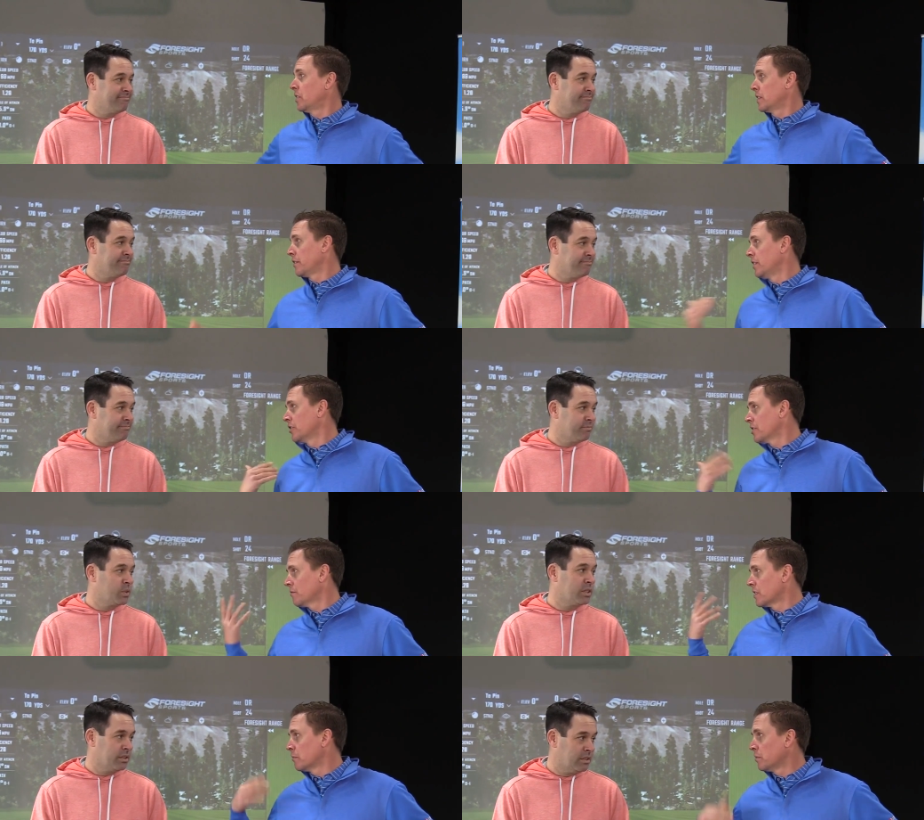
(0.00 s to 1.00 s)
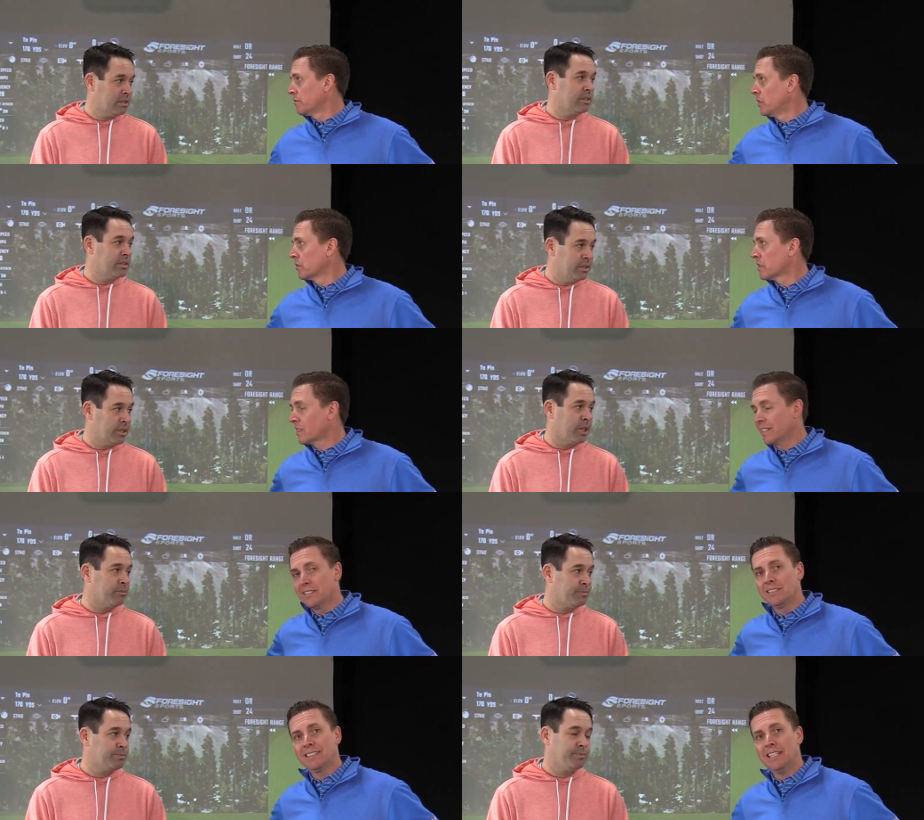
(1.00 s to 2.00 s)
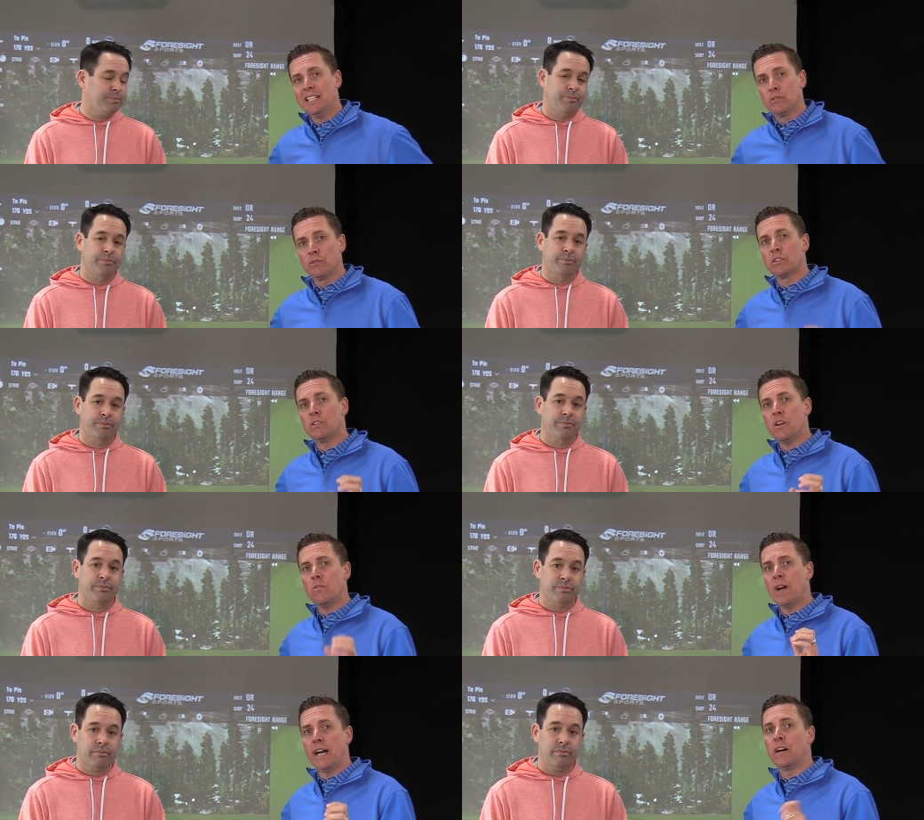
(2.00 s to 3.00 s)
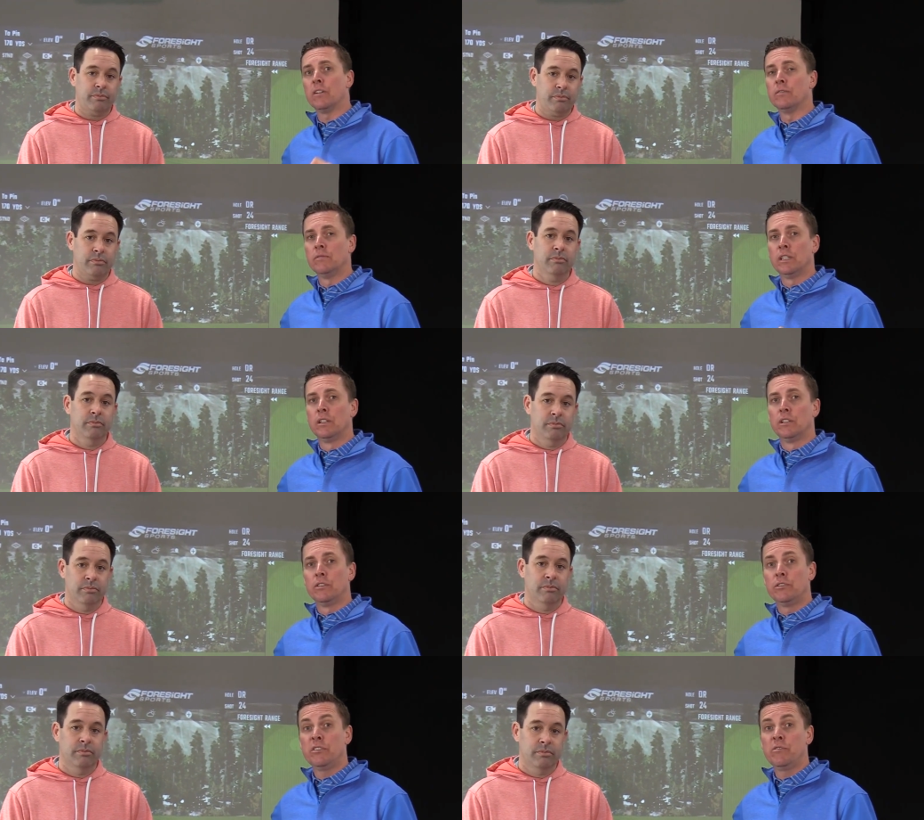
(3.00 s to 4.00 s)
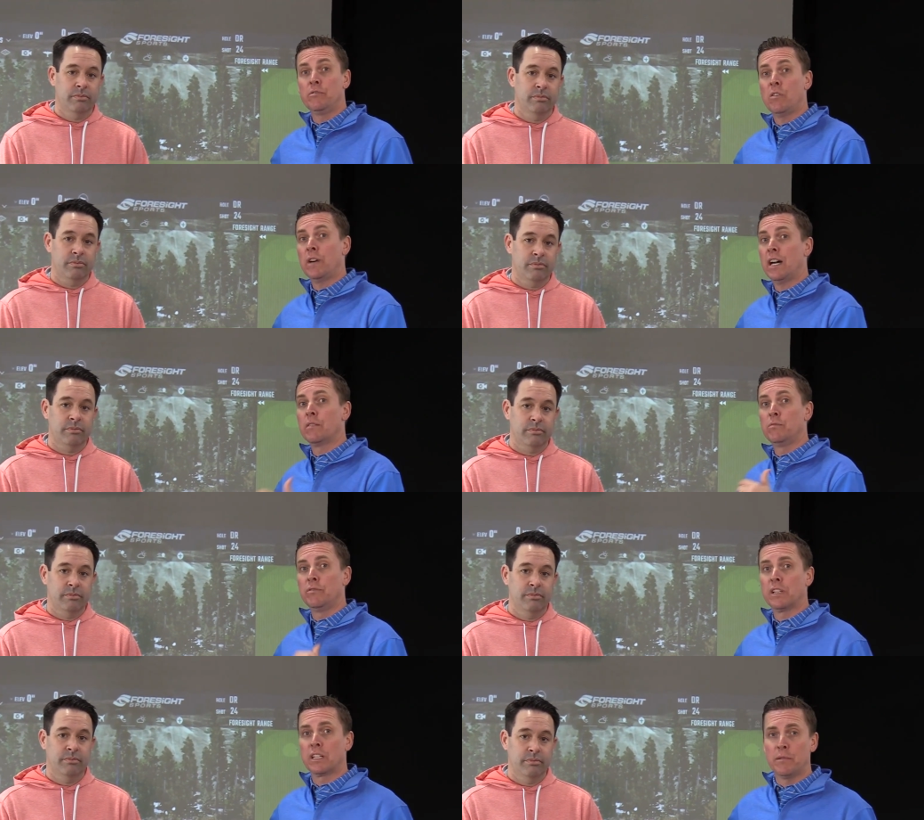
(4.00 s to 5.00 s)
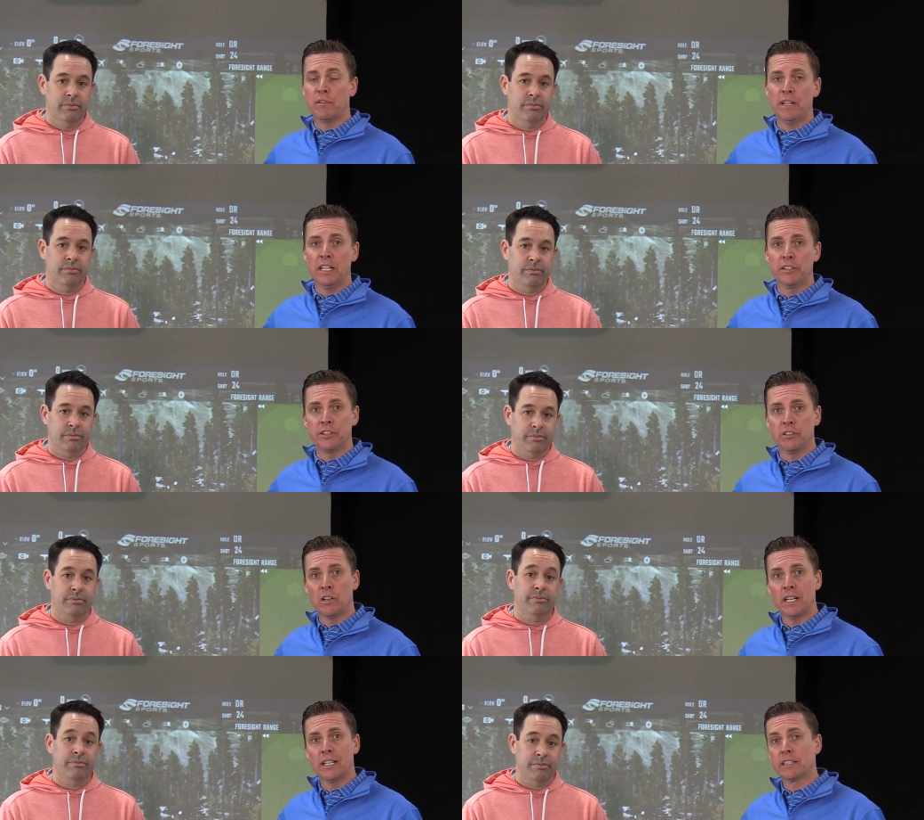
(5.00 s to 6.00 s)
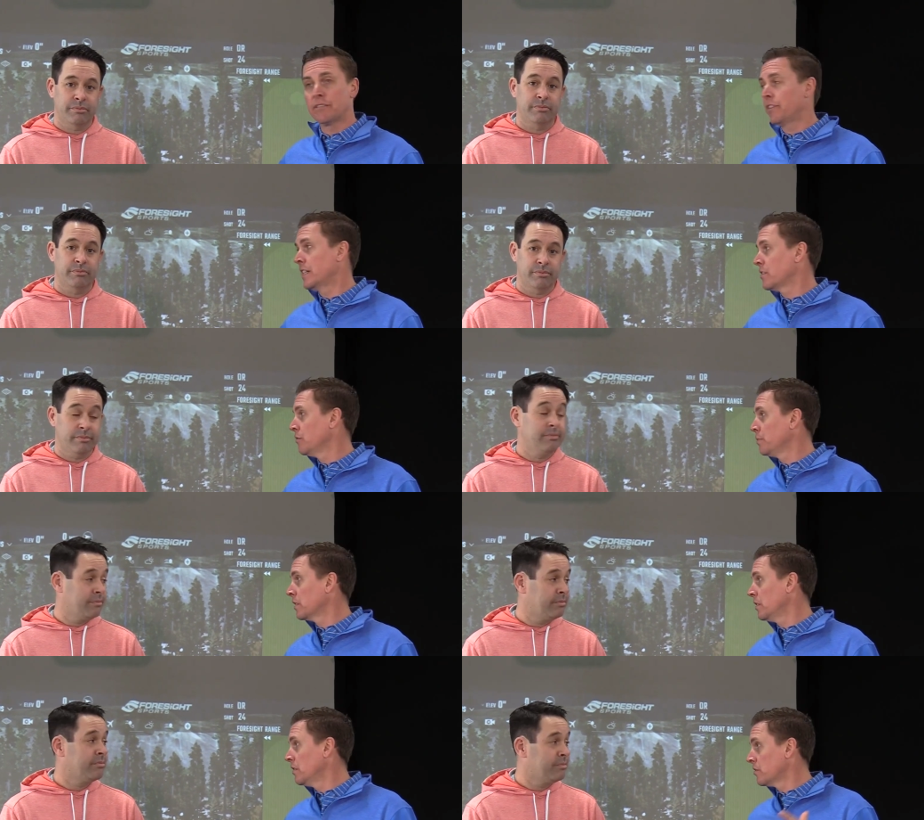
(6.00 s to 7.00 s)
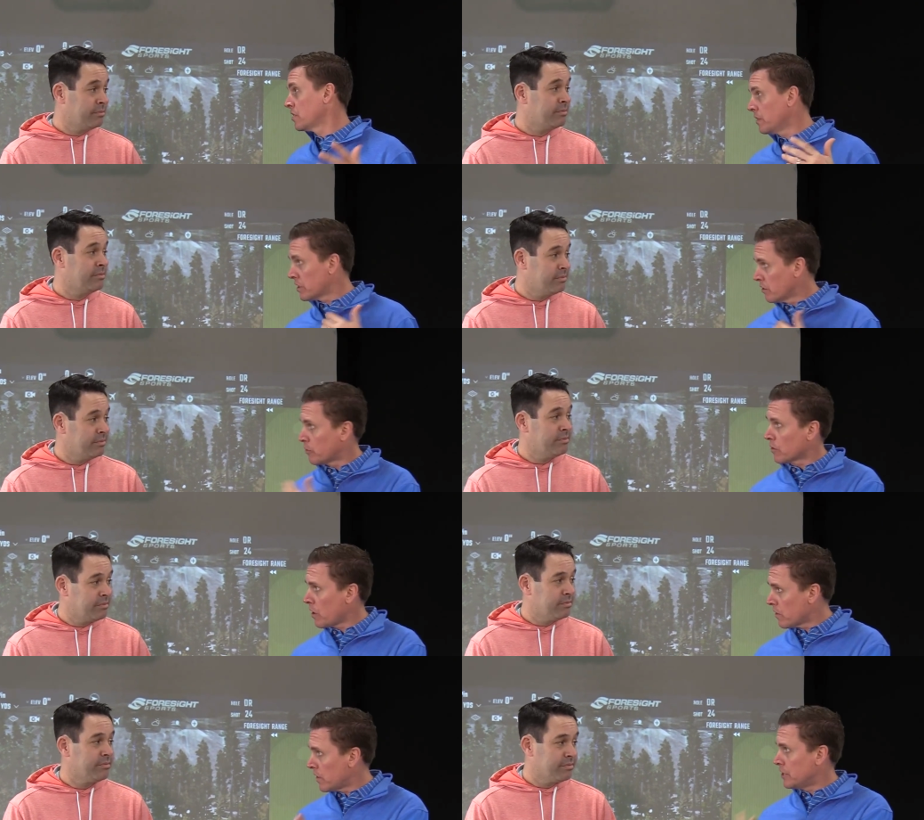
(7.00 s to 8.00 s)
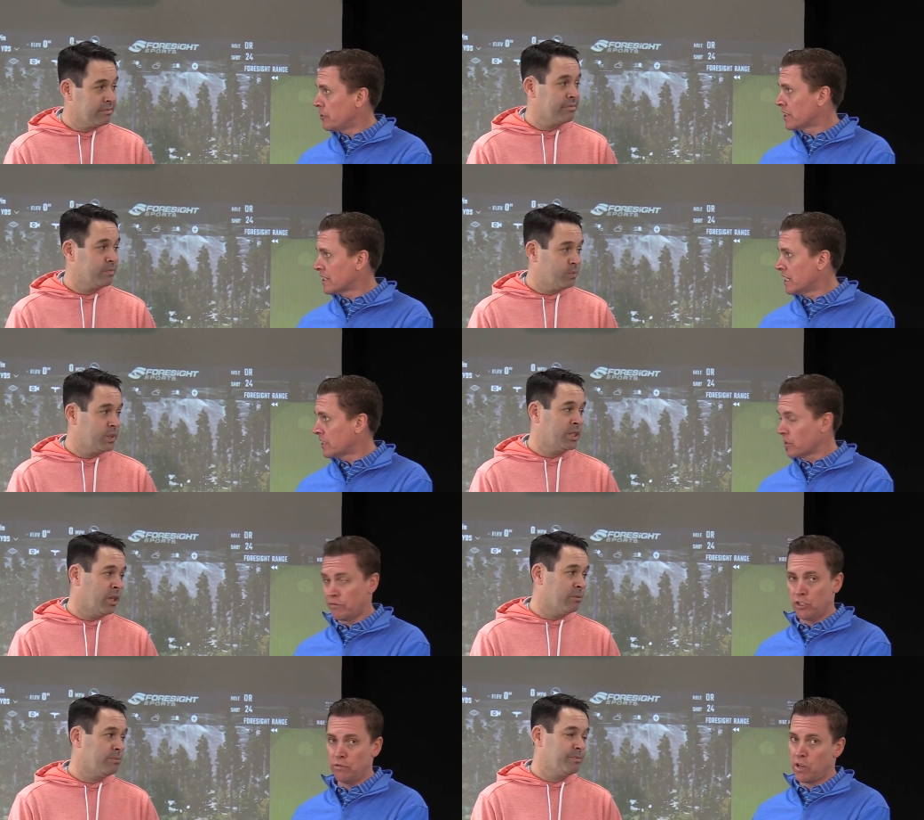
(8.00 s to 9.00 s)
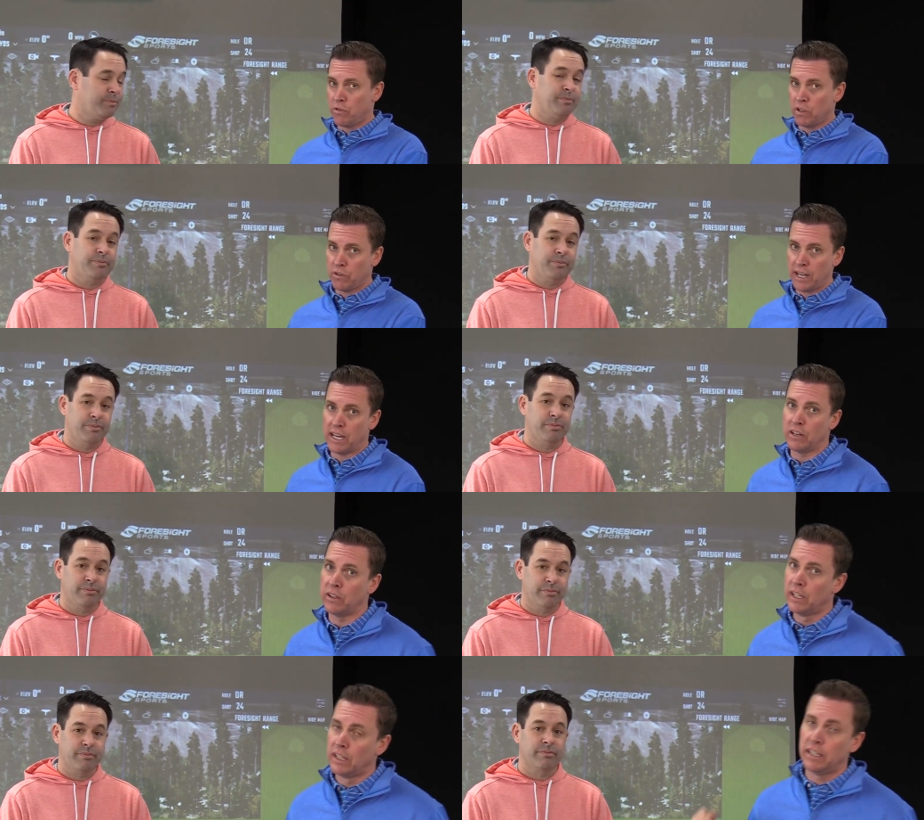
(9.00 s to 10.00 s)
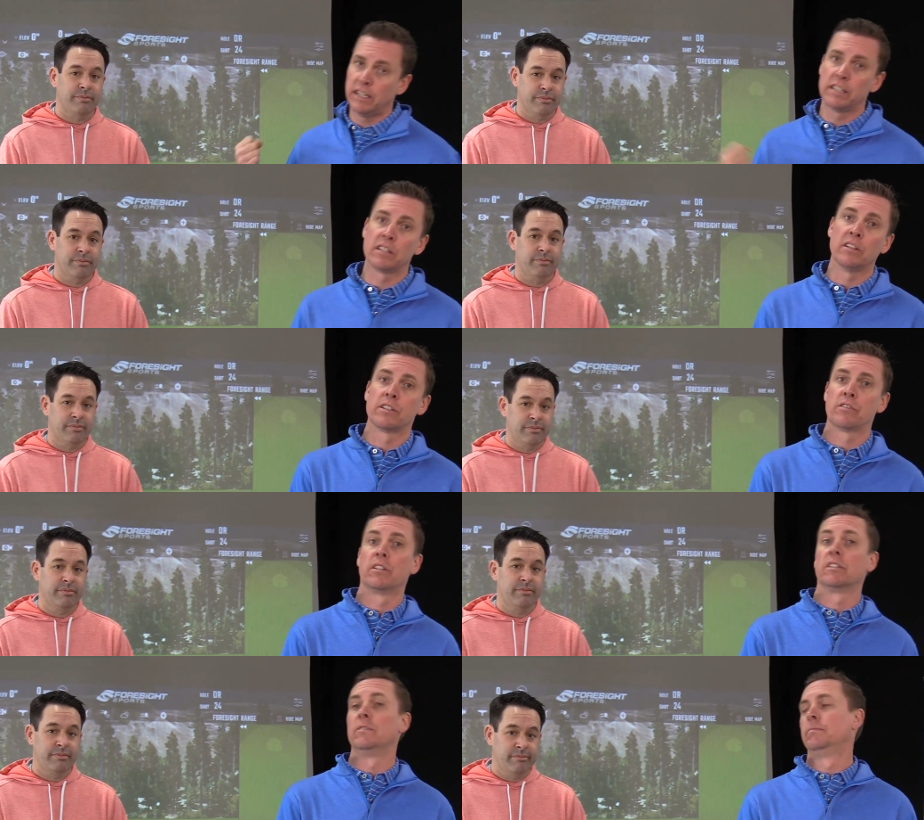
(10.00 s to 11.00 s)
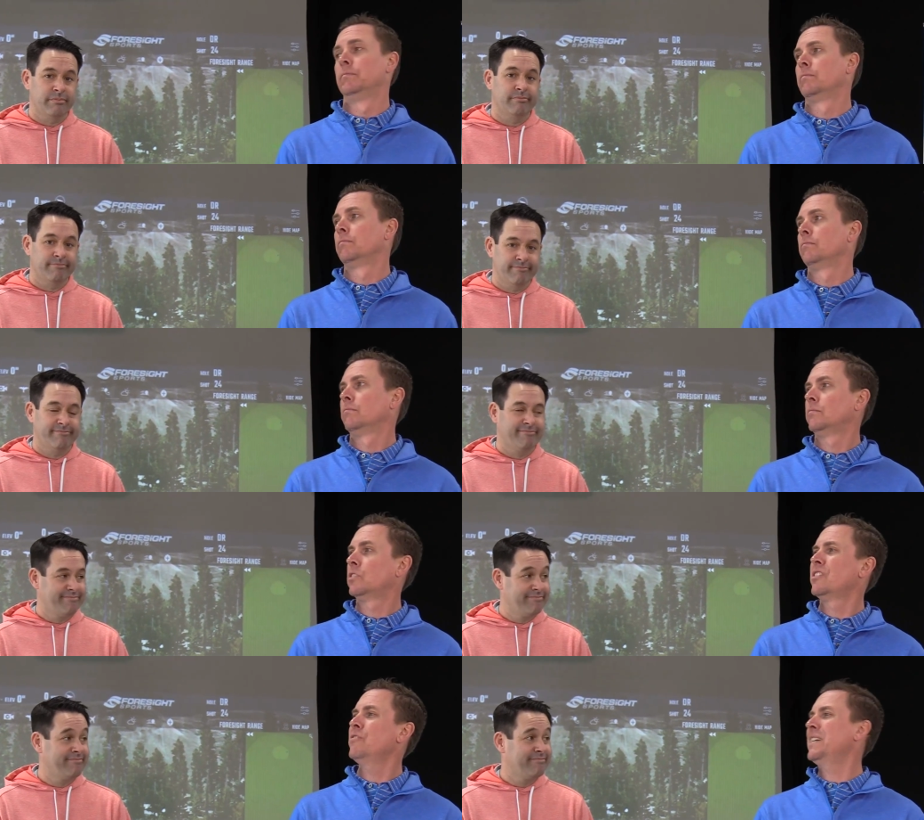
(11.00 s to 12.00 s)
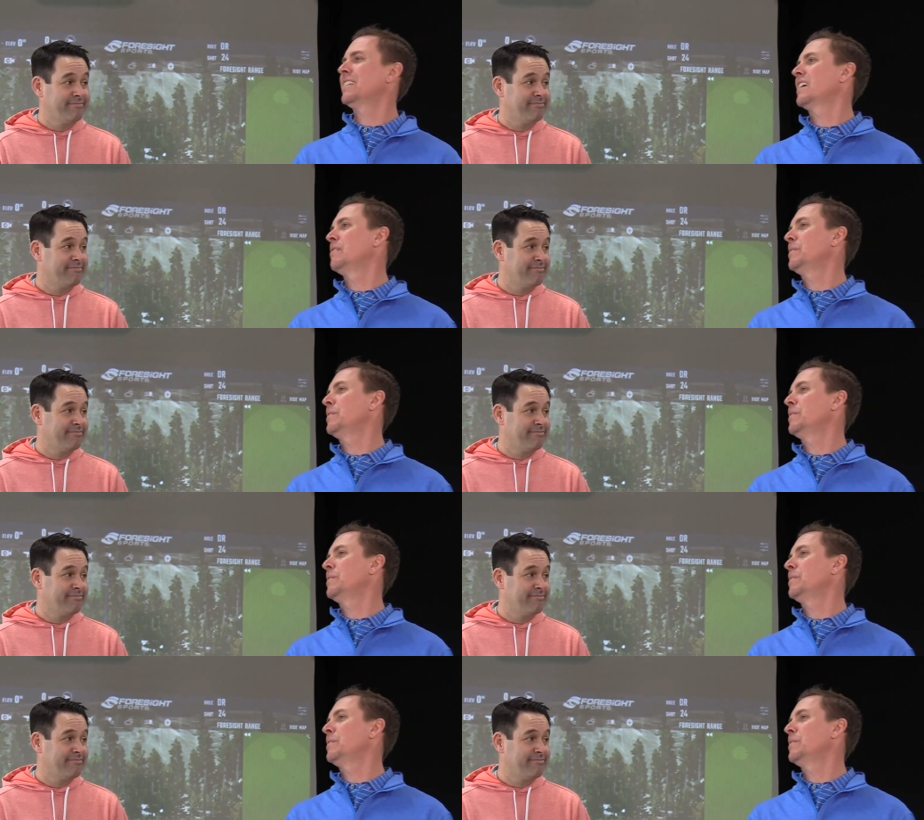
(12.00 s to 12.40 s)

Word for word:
Speaker 1: our definition, we're simple folks. Skills yep. equals know how. Do you know how to move the club around? Do you know how to get the face open, closed, so on and so forth, all the things you just said. So yeah. if you don't know how, it is going to struggle. So you mean to tell